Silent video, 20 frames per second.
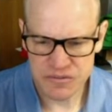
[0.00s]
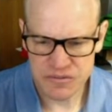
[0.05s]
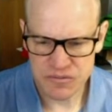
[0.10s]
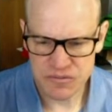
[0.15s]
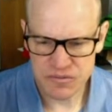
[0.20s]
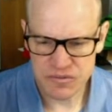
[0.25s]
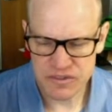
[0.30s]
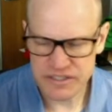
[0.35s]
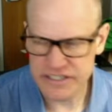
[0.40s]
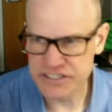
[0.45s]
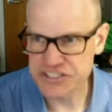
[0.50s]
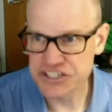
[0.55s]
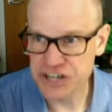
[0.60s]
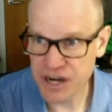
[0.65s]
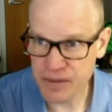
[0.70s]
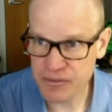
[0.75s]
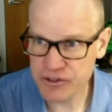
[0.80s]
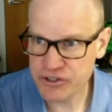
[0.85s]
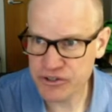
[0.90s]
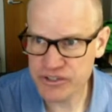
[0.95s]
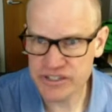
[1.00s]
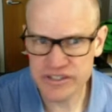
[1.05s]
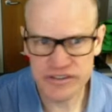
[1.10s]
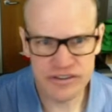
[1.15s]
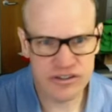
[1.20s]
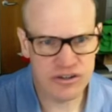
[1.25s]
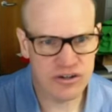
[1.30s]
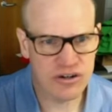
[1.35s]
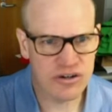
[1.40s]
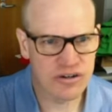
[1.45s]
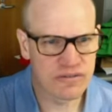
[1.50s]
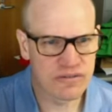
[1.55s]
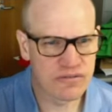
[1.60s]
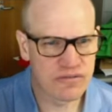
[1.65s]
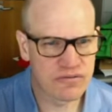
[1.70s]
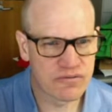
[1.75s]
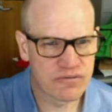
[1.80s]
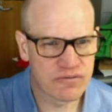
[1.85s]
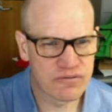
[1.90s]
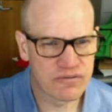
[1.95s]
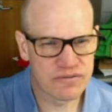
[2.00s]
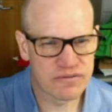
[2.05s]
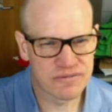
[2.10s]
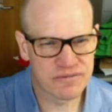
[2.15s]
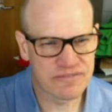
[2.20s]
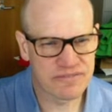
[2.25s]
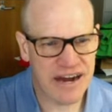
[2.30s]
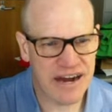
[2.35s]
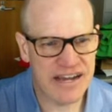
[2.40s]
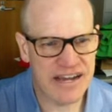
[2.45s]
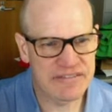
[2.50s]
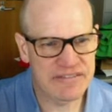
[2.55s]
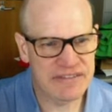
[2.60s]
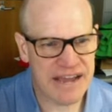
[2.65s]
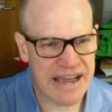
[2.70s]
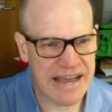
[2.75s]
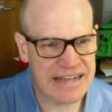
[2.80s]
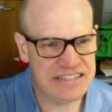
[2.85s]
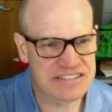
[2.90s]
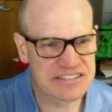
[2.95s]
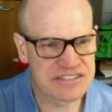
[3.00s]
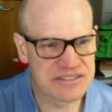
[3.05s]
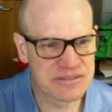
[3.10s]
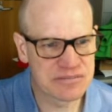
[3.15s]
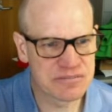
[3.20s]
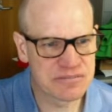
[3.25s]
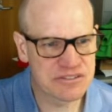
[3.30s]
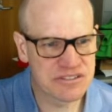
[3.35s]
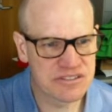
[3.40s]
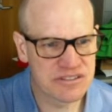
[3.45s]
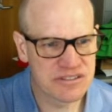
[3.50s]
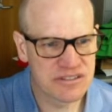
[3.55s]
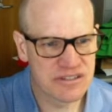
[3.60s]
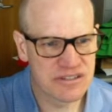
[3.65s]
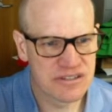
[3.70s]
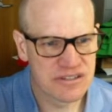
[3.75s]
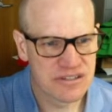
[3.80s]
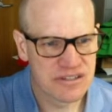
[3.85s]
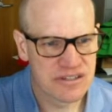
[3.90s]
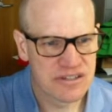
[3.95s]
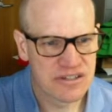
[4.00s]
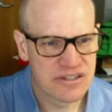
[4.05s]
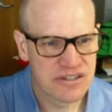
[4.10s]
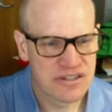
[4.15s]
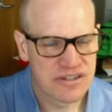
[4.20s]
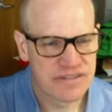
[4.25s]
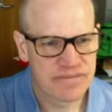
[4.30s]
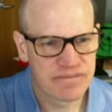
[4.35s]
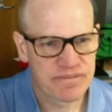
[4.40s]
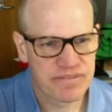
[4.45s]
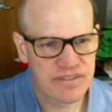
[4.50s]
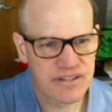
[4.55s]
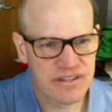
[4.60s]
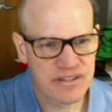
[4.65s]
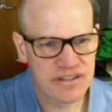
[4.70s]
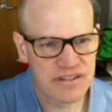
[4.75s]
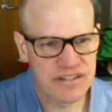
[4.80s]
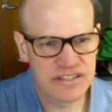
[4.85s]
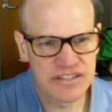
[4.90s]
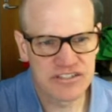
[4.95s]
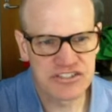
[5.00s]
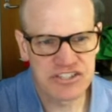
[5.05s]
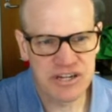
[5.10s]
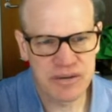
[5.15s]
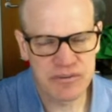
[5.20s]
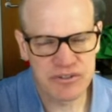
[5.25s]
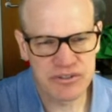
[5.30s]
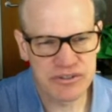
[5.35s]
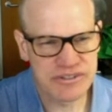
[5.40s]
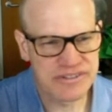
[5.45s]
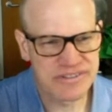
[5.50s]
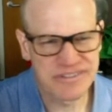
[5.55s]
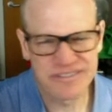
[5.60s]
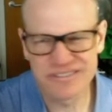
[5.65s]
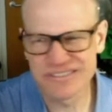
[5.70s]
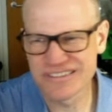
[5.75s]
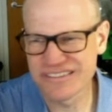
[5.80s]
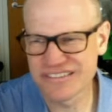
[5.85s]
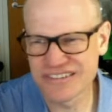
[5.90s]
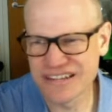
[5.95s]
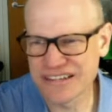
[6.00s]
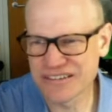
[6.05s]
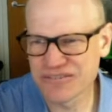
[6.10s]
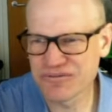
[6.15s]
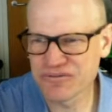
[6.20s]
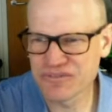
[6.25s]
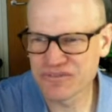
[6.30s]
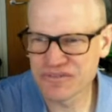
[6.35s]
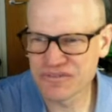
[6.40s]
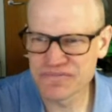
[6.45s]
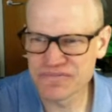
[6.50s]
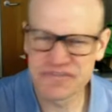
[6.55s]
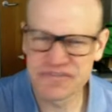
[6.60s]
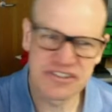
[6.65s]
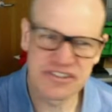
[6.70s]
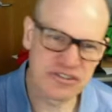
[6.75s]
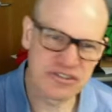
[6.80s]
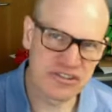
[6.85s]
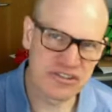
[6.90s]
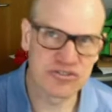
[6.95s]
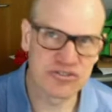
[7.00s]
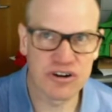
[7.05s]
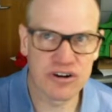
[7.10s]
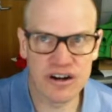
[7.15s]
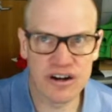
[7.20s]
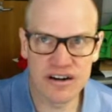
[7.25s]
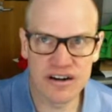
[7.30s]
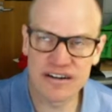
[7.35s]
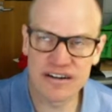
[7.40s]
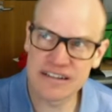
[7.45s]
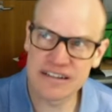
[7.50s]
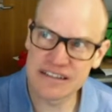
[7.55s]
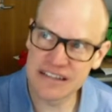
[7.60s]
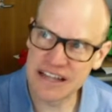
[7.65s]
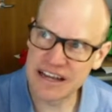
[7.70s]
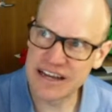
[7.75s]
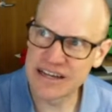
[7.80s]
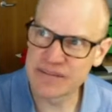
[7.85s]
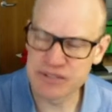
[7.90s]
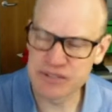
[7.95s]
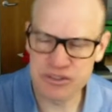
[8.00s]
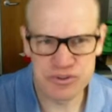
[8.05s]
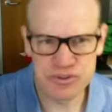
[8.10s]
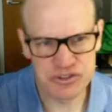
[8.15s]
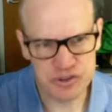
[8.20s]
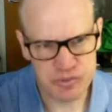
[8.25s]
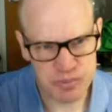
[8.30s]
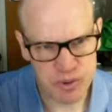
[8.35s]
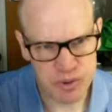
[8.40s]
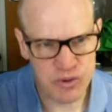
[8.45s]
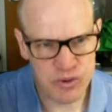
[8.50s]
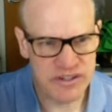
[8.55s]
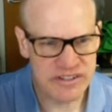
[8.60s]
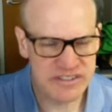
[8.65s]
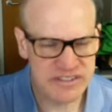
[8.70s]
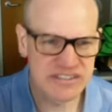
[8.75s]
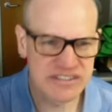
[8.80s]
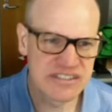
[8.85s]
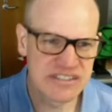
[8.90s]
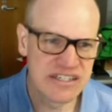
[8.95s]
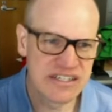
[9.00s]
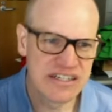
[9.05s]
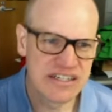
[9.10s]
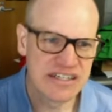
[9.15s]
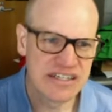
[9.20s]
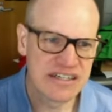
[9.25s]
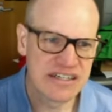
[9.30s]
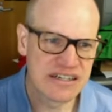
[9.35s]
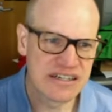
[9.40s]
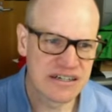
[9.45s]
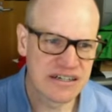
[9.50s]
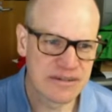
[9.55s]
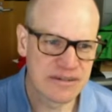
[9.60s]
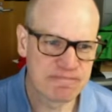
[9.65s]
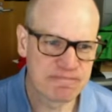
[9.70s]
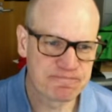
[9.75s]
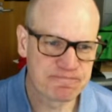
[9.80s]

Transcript: in geometry, there are 5 axioms in geometry that like you can draw a line between 2 points, that